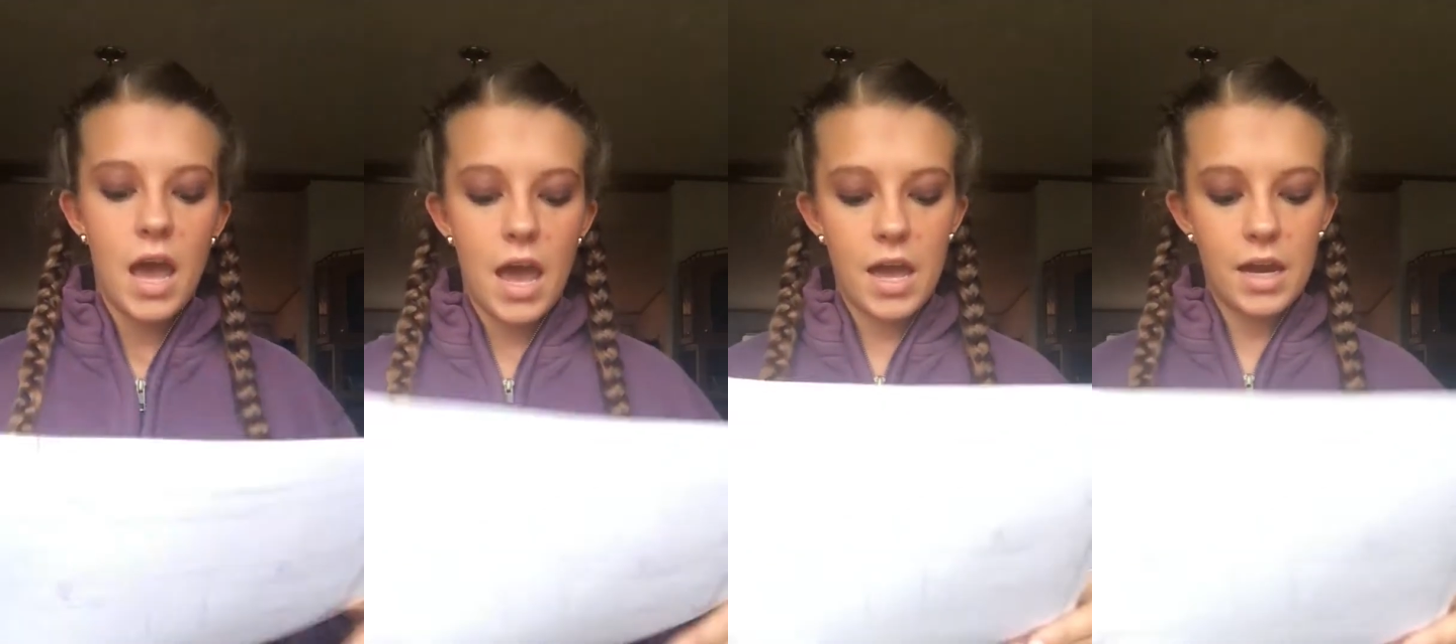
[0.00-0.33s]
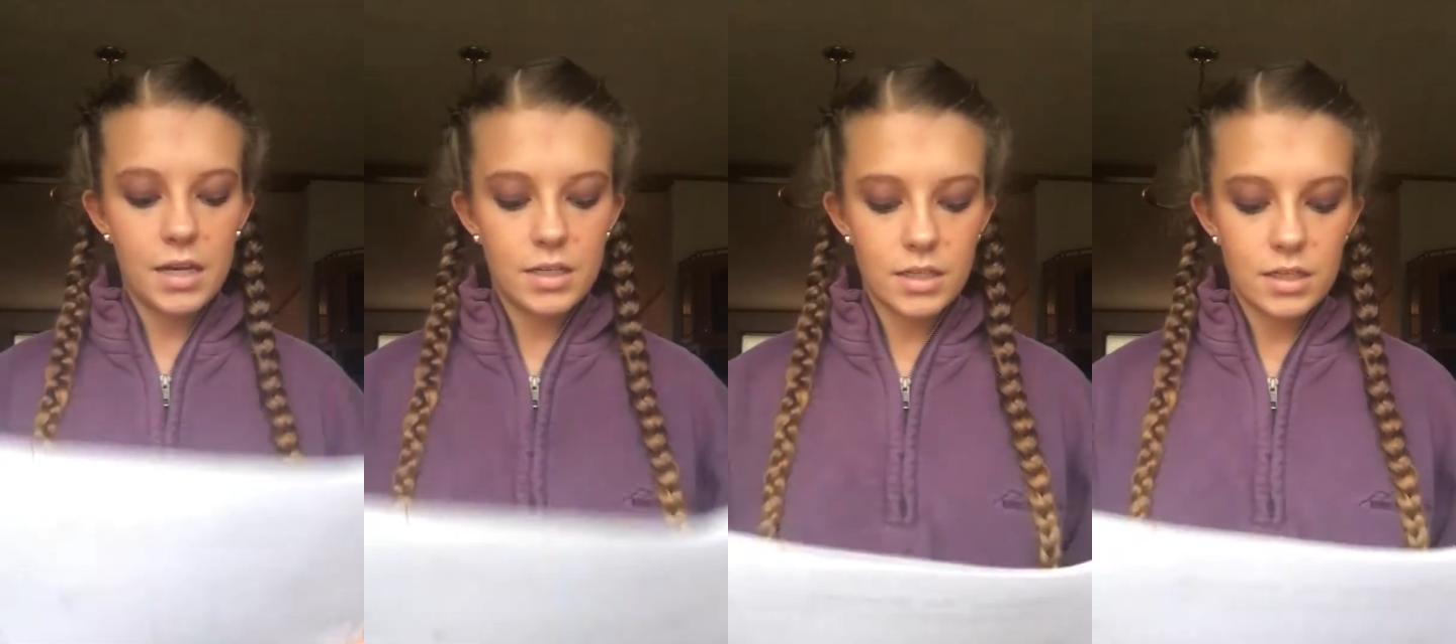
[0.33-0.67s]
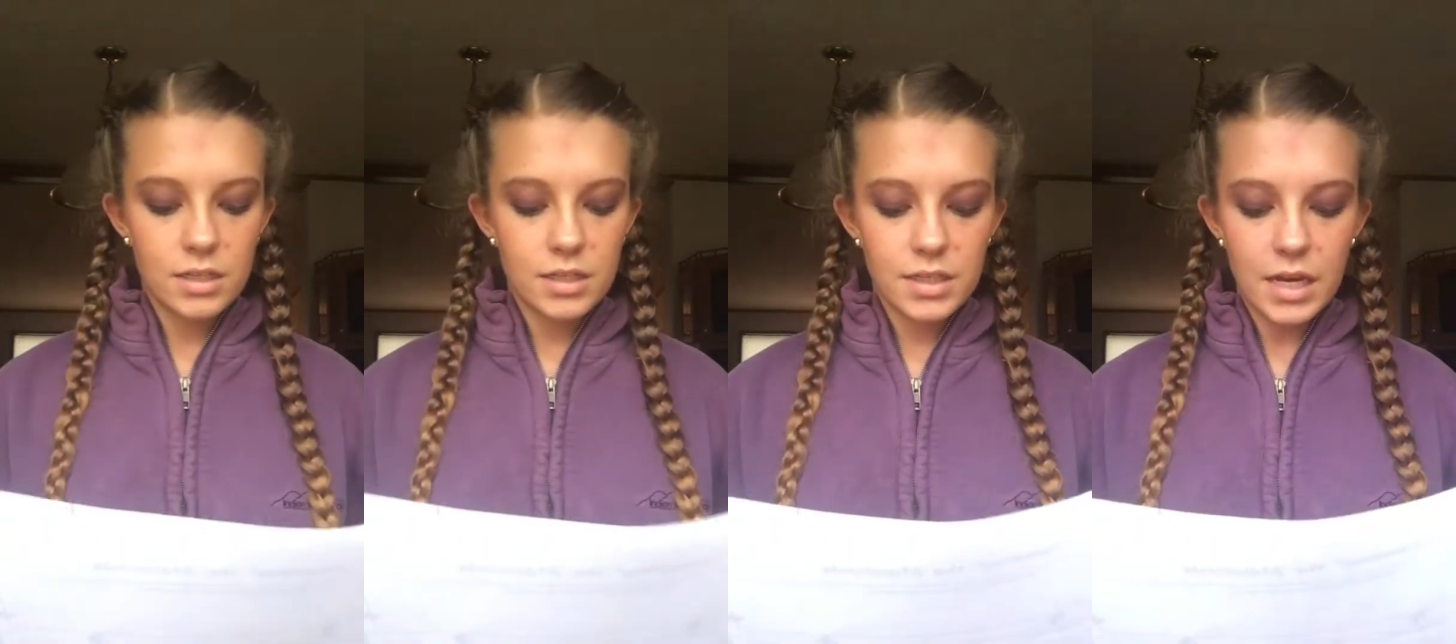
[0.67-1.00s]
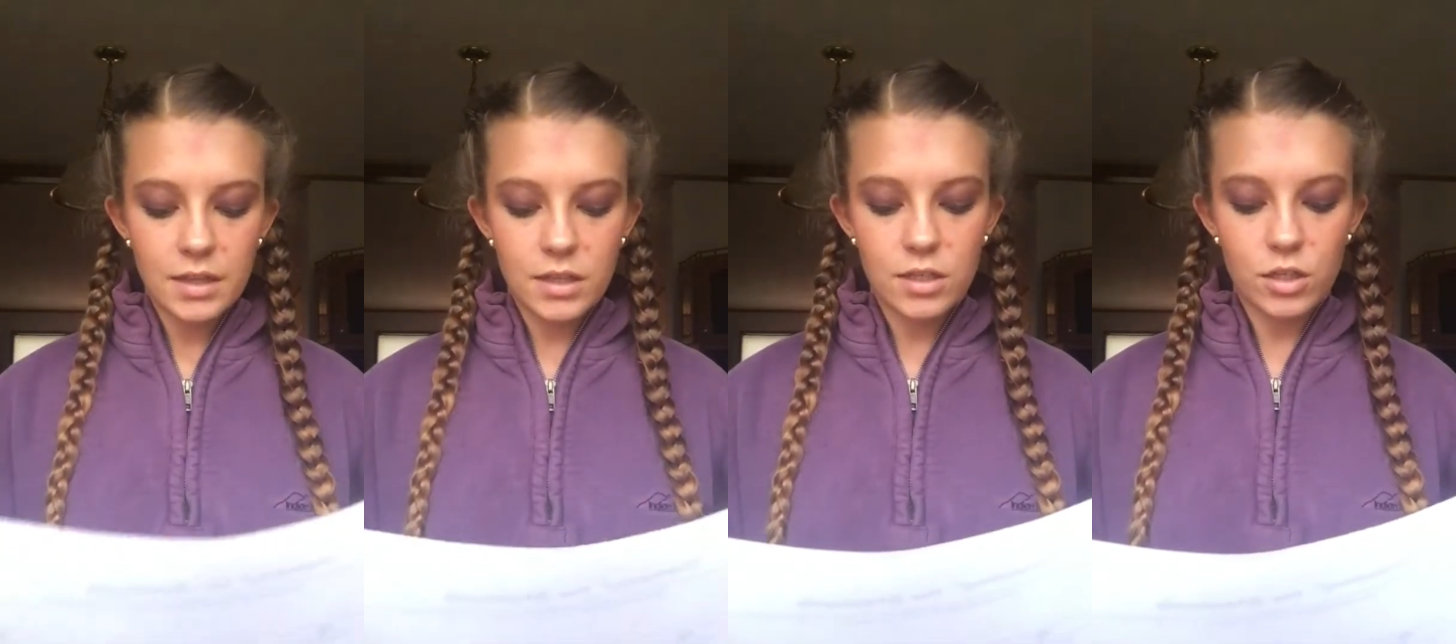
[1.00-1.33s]
and
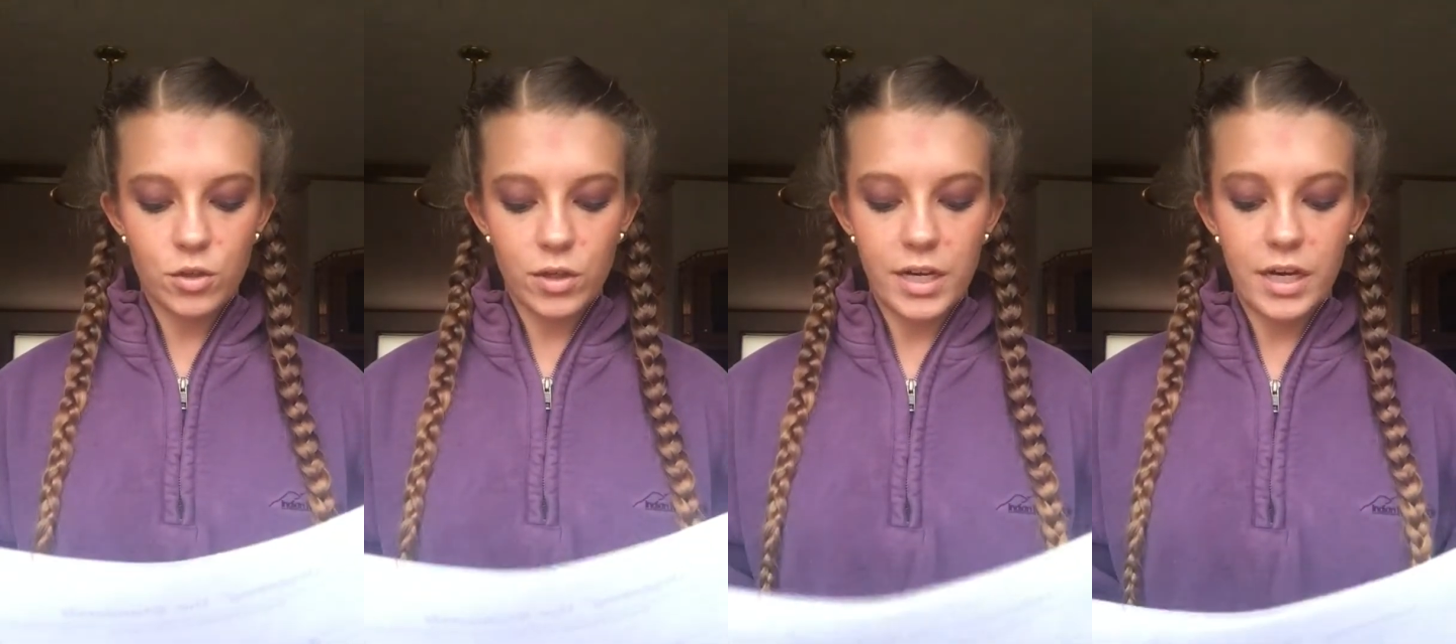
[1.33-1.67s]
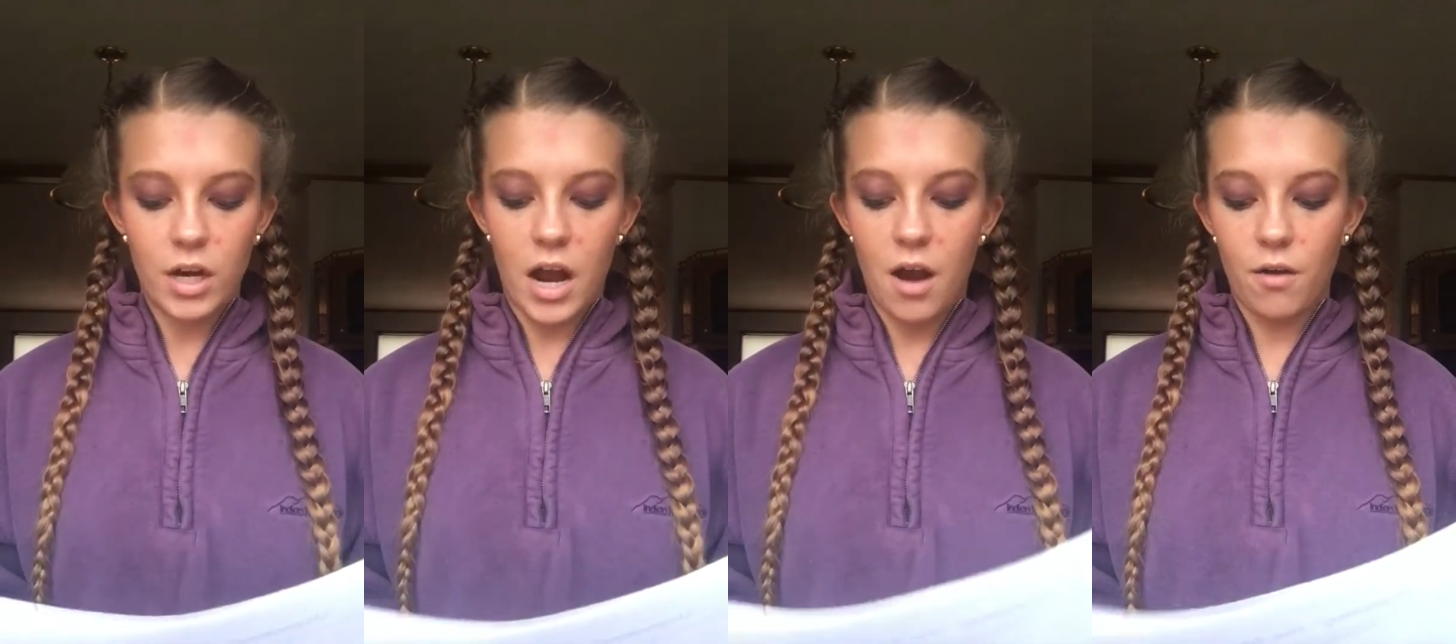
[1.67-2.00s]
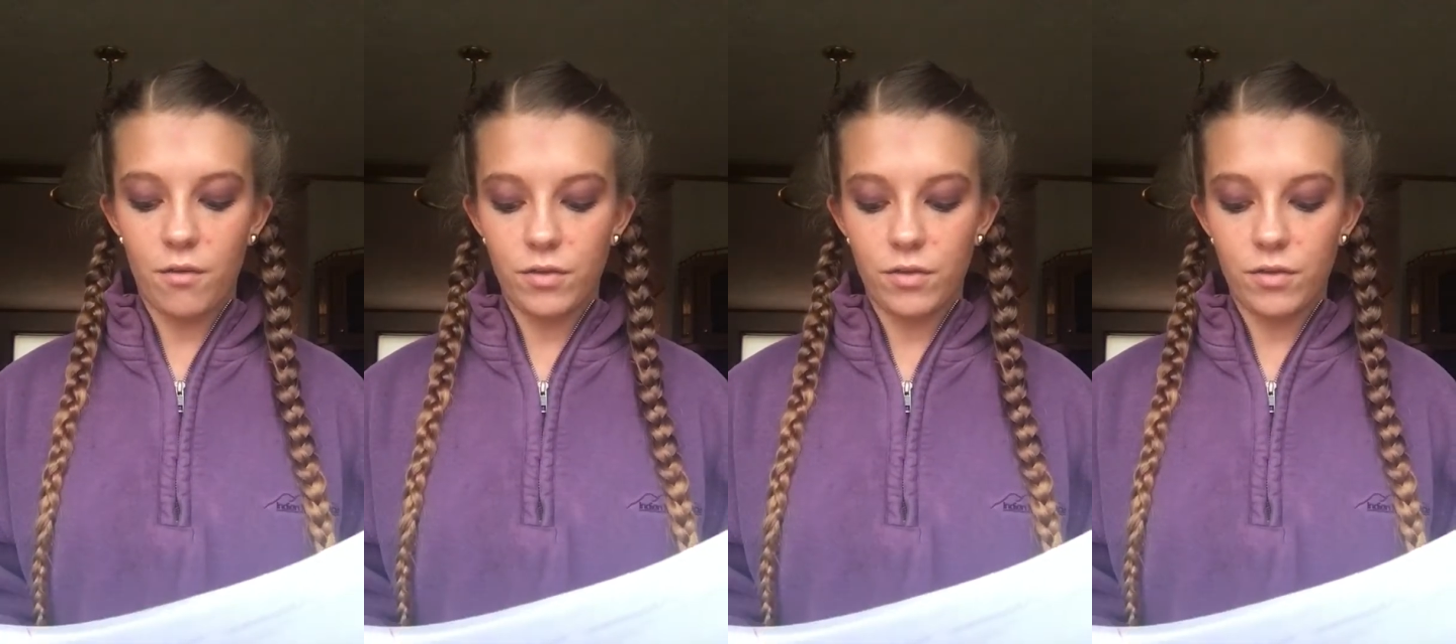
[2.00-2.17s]
state the degree or how